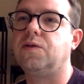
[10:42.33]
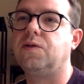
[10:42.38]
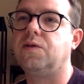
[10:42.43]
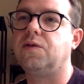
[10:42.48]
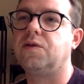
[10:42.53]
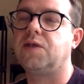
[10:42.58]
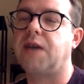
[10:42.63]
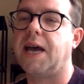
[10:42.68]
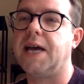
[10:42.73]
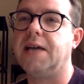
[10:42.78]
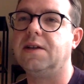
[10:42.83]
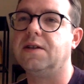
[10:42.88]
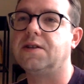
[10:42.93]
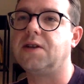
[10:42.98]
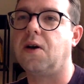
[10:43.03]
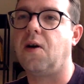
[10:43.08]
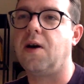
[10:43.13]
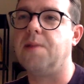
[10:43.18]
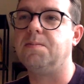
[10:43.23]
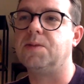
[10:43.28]
take the
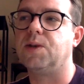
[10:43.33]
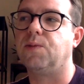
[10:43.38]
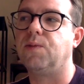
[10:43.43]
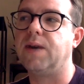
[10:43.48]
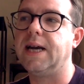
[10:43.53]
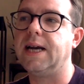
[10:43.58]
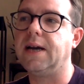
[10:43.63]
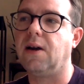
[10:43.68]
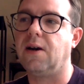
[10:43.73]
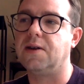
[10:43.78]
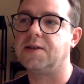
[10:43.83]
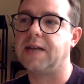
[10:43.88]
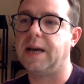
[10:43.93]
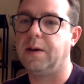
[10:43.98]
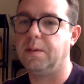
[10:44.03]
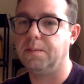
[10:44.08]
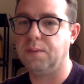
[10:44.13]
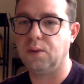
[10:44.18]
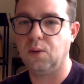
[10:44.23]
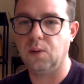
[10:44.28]
time to realise how
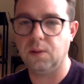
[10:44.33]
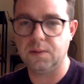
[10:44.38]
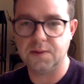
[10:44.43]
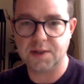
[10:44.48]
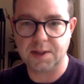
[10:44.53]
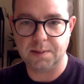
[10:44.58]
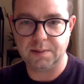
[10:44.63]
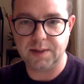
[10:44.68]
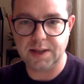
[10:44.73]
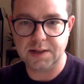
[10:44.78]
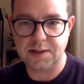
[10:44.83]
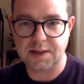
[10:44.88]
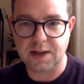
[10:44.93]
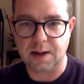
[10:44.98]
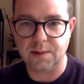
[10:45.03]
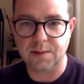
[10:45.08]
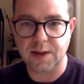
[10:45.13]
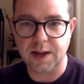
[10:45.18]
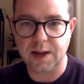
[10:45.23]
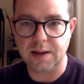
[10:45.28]
important some of this
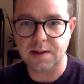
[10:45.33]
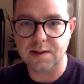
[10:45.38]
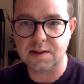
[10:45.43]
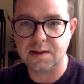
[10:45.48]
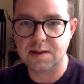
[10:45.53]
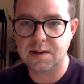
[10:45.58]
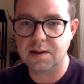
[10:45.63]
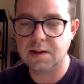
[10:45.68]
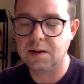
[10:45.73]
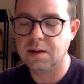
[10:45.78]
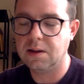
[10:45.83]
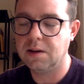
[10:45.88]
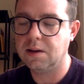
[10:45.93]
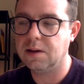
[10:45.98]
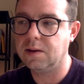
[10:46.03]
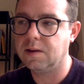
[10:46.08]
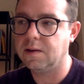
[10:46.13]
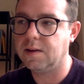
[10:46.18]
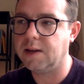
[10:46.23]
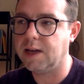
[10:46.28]
stuff is,
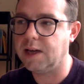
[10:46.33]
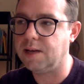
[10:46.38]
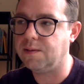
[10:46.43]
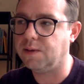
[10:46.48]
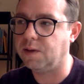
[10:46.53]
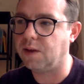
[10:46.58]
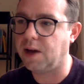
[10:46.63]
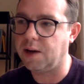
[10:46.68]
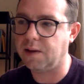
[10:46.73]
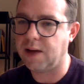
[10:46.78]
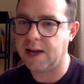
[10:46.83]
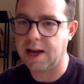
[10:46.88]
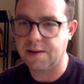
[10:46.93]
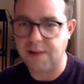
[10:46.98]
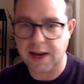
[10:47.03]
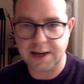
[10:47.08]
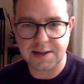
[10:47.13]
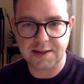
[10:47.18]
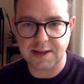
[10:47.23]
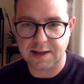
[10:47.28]
even though they have
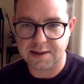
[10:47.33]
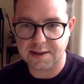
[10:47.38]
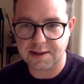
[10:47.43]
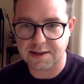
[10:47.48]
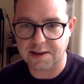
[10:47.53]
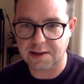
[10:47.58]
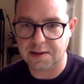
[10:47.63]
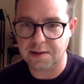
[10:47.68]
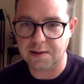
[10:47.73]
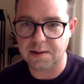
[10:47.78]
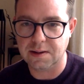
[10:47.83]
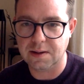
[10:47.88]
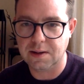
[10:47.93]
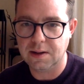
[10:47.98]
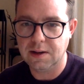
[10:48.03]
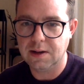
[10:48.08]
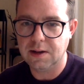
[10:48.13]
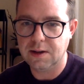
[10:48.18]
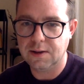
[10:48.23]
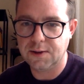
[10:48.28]
access to
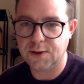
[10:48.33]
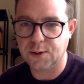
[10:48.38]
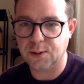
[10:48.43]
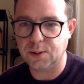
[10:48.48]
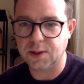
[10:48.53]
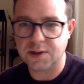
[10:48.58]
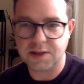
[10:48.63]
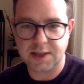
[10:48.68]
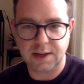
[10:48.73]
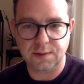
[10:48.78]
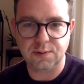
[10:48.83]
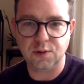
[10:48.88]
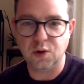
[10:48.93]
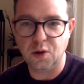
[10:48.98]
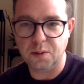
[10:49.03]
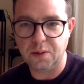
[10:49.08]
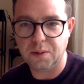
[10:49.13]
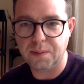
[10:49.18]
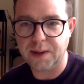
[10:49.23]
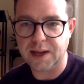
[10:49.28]
all the stuff
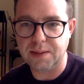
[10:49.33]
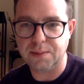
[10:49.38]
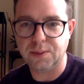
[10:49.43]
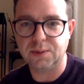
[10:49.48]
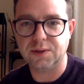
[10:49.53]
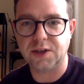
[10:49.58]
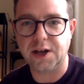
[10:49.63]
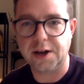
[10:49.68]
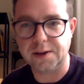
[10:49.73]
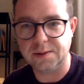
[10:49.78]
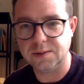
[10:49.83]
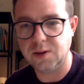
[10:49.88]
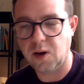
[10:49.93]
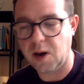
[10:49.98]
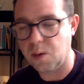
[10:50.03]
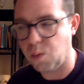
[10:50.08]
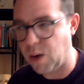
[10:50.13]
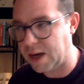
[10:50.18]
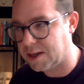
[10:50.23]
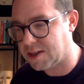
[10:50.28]
normal people don't,
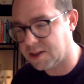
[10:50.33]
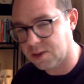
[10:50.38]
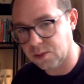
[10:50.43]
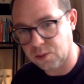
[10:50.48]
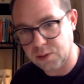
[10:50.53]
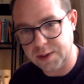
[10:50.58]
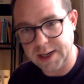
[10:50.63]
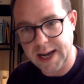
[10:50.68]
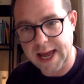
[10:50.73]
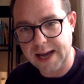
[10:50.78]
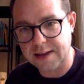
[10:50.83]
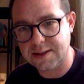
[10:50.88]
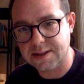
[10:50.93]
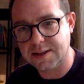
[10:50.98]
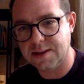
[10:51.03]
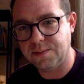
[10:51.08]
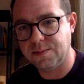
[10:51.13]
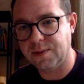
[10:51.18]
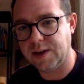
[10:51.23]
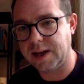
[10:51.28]
like Westlaw and Lexis
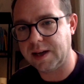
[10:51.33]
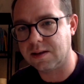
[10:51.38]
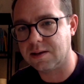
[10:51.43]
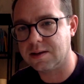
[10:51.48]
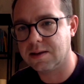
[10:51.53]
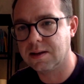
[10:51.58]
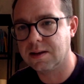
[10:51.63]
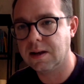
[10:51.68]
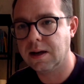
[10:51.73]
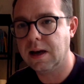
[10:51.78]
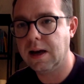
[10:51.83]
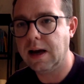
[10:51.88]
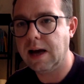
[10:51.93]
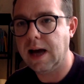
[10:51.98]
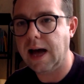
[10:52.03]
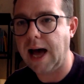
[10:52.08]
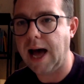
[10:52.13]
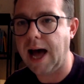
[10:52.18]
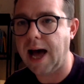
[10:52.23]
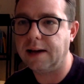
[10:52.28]
and things,
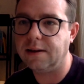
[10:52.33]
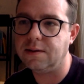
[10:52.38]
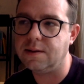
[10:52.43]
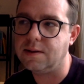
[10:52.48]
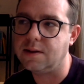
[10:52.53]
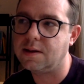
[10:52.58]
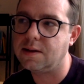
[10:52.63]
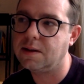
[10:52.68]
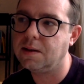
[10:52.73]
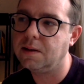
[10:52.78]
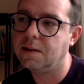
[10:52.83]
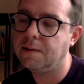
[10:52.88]
and